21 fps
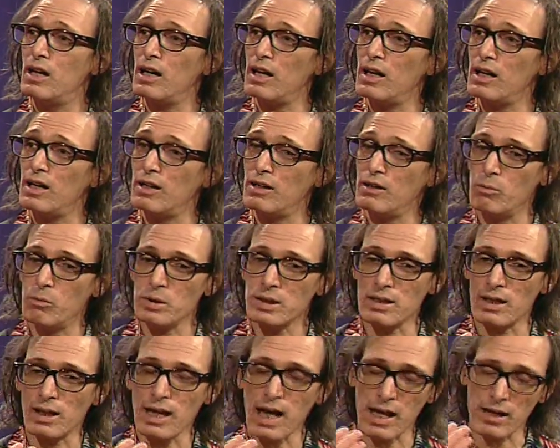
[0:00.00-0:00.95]

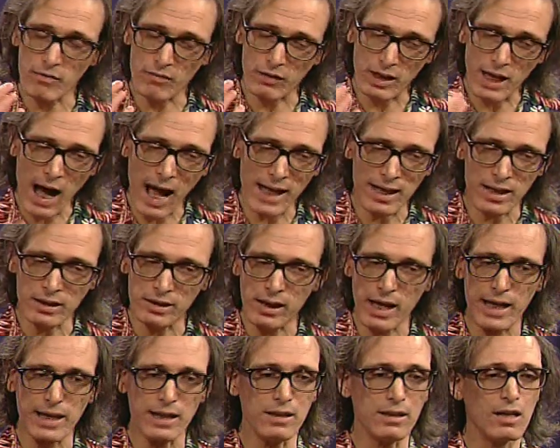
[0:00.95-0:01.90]
was the kind of guiding
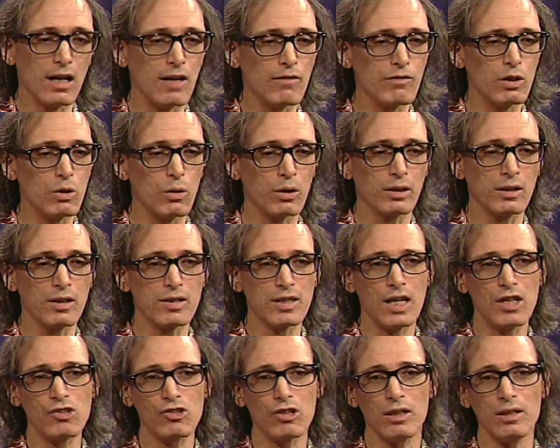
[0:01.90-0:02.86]
light of the
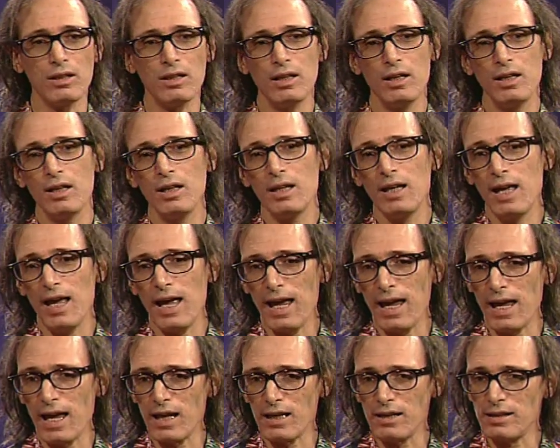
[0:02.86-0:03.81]
organization.
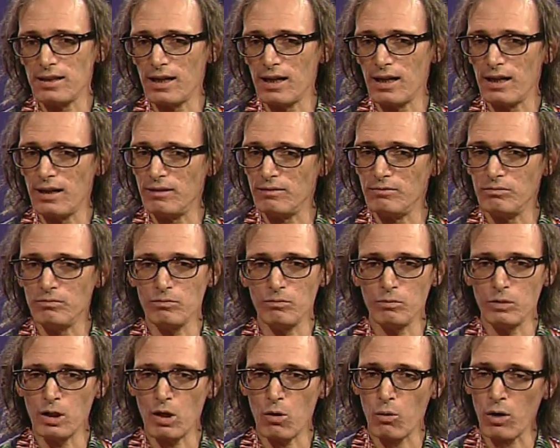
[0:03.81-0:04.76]
And
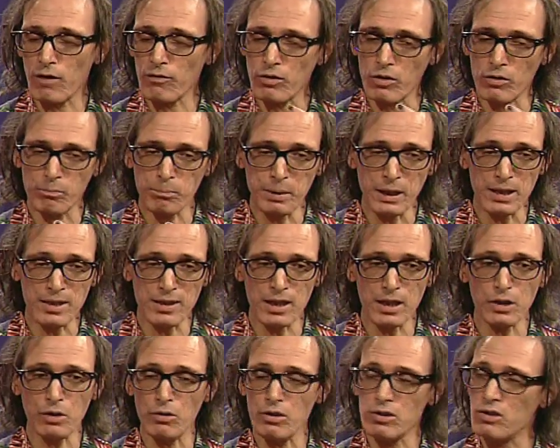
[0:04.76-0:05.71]
wherever Pete
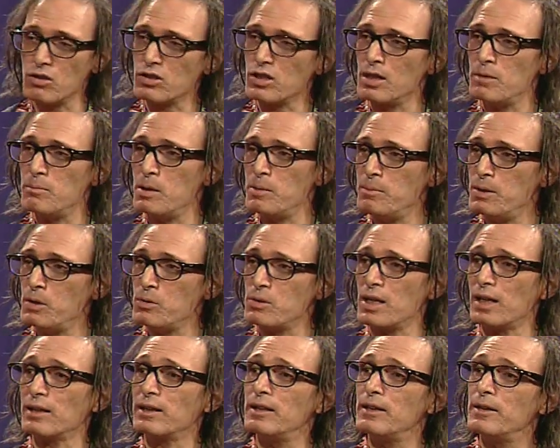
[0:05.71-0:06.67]
Seeger is, there's going to be
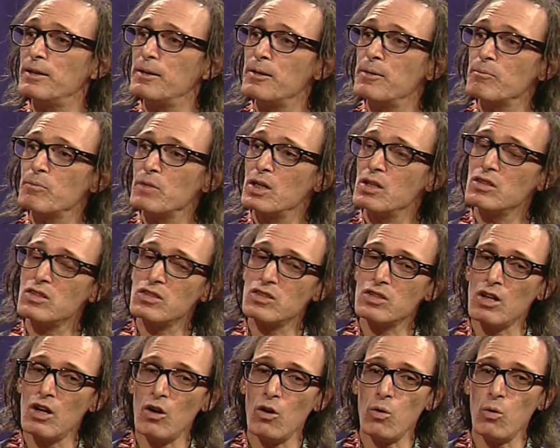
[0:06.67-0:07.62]
music.
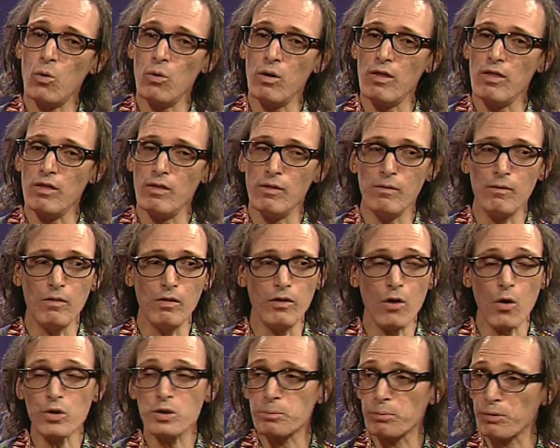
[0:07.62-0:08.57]
So
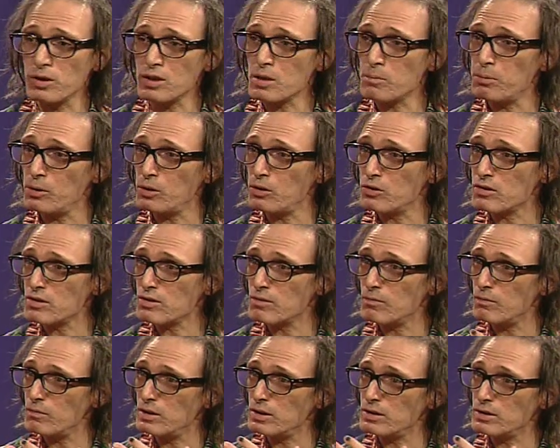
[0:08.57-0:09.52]
those
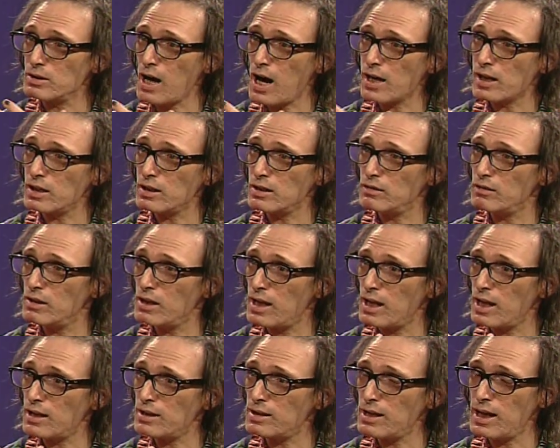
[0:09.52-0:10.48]
principles, Donna
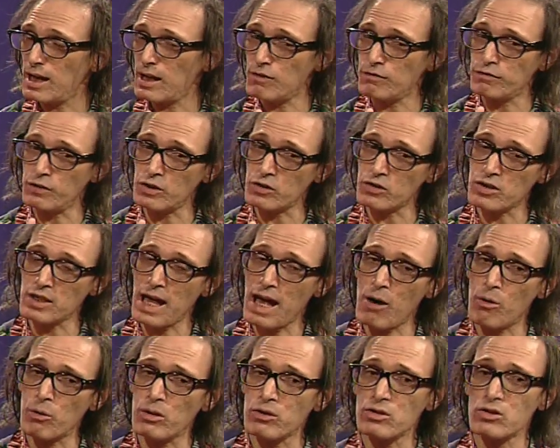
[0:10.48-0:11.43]
and Phil
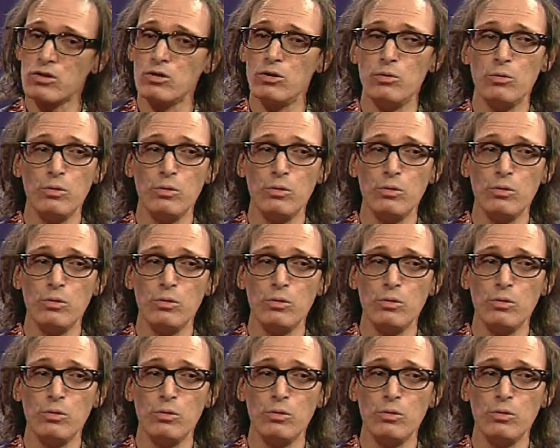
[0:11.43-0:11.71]
Sowers,